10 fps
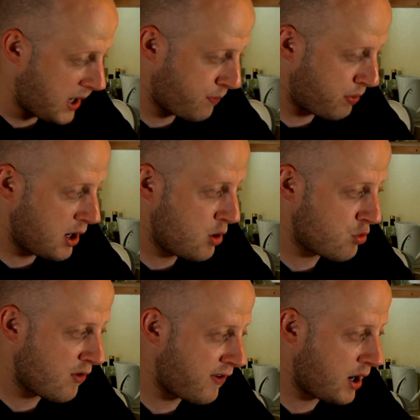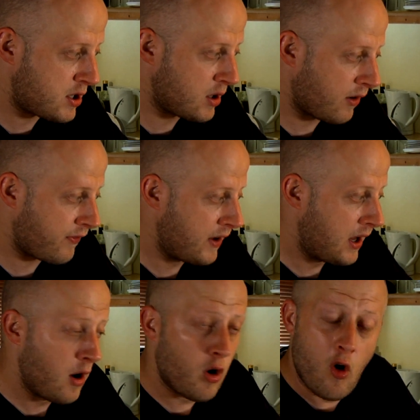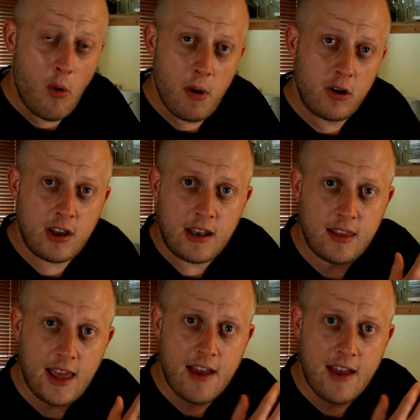his balloons were floating off almost into the